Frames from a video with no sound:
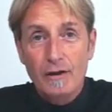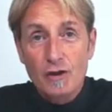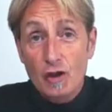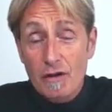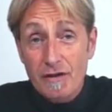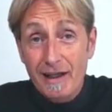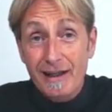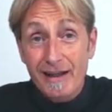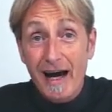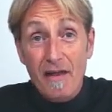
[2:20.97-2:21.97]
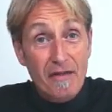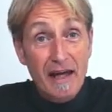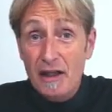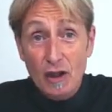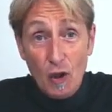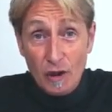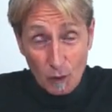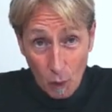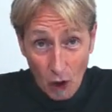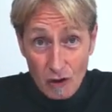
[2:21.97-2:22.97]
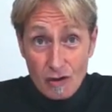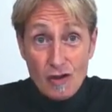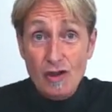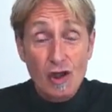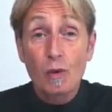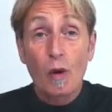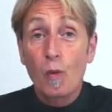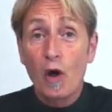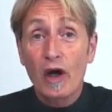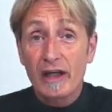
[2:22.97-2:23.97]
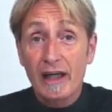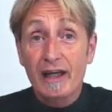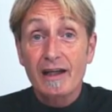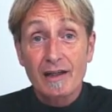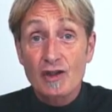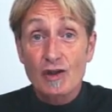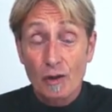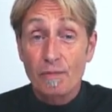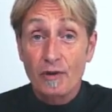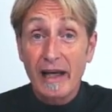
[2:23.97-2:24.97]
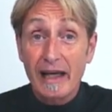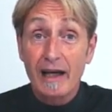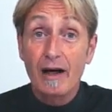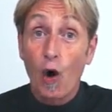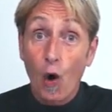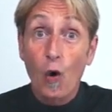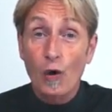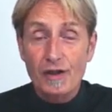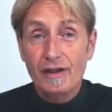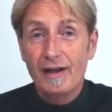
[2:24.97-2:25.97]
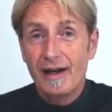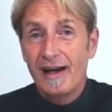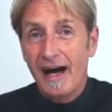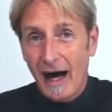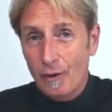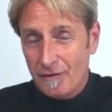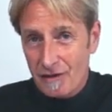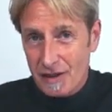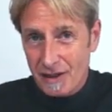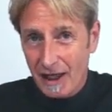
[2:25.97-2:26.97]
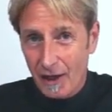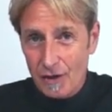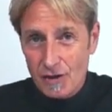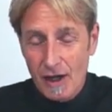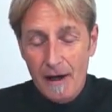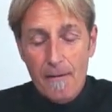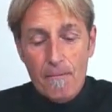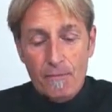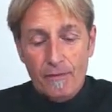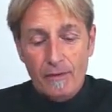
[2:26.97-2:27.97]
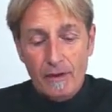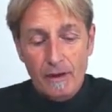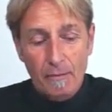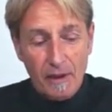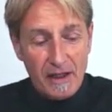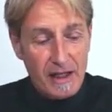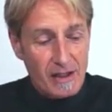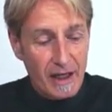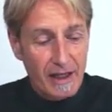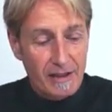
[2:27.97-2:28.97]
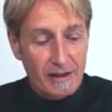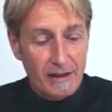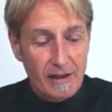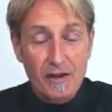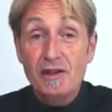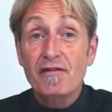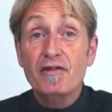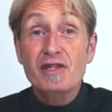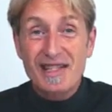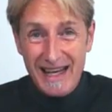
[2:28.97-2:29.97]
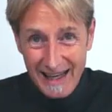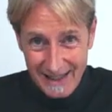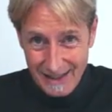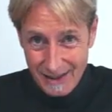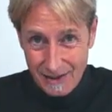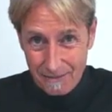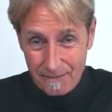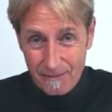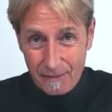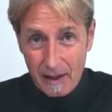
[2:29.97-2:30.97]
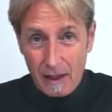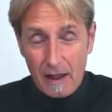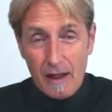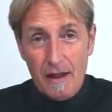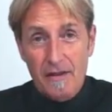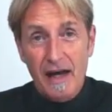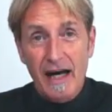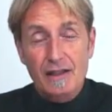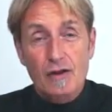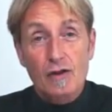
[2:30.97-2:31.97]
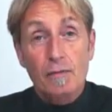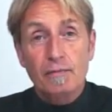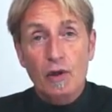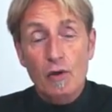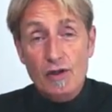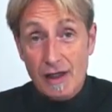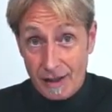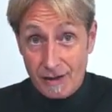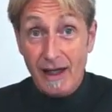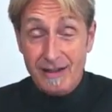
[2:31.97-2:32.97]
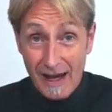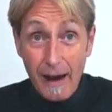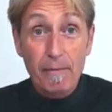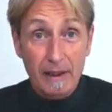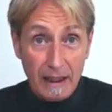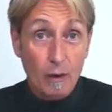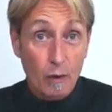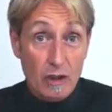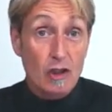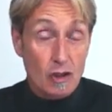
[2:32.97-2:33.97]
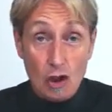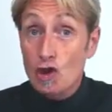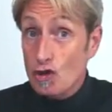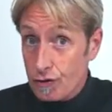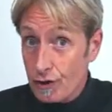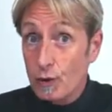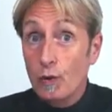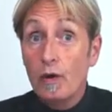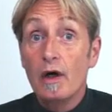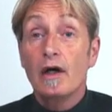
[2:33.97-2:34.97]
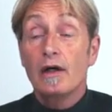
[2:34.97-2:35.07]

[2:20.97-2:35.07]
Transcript: Do you think that they're the only ones who are working to bring order out of this chaos? But they said the difference is that the process that's happening, which is the true